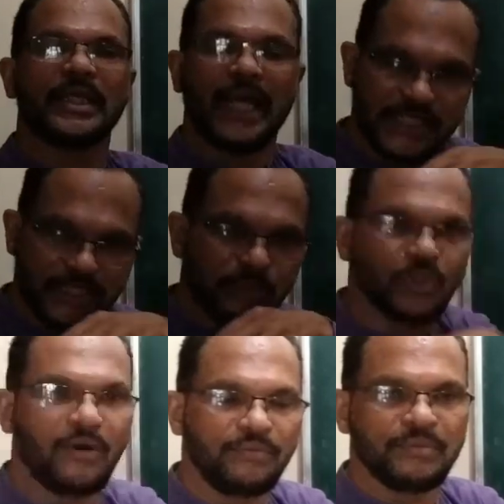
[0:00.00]
concept
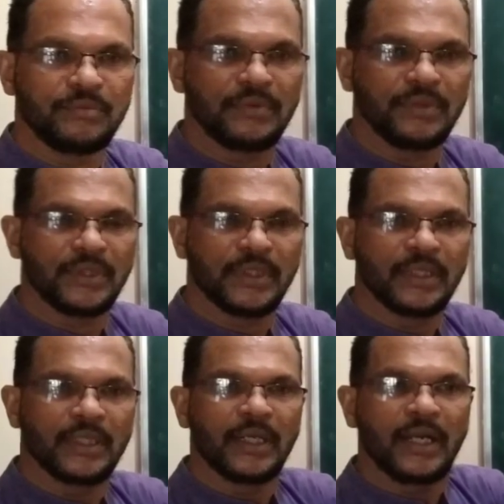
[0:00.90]
of
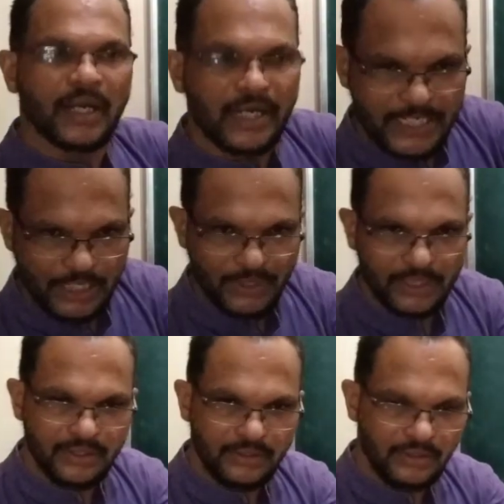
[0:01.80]

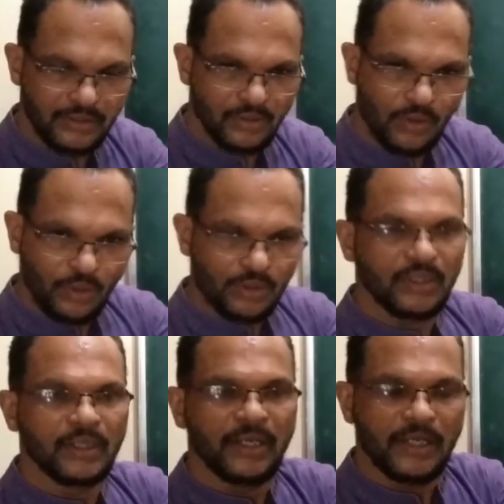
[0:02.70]
cleaving
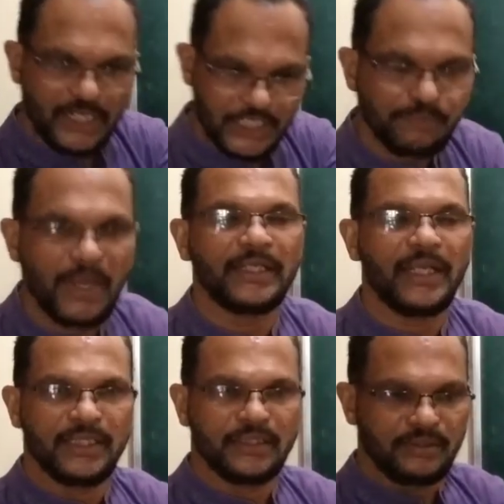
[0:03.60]
or
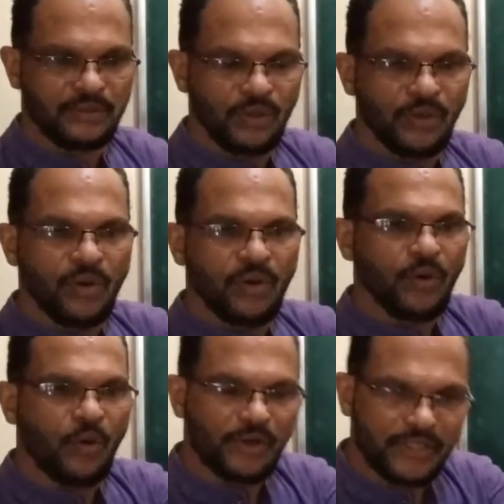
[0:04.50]
dismantling
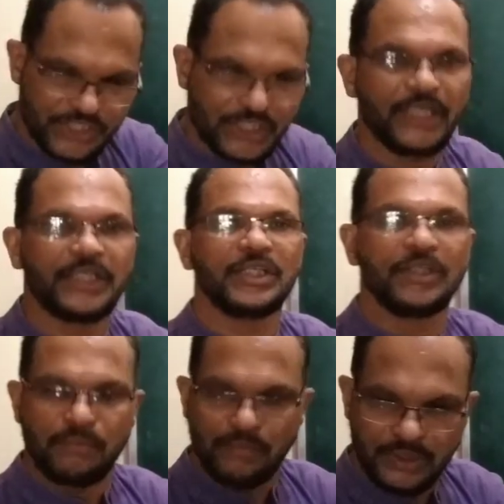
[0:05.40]
or disconnecting
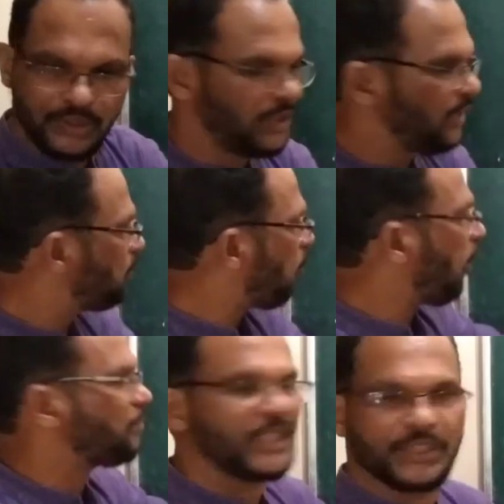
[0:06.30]
the
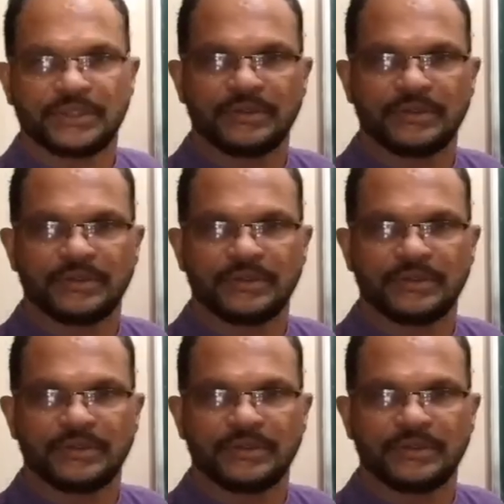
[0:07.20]
object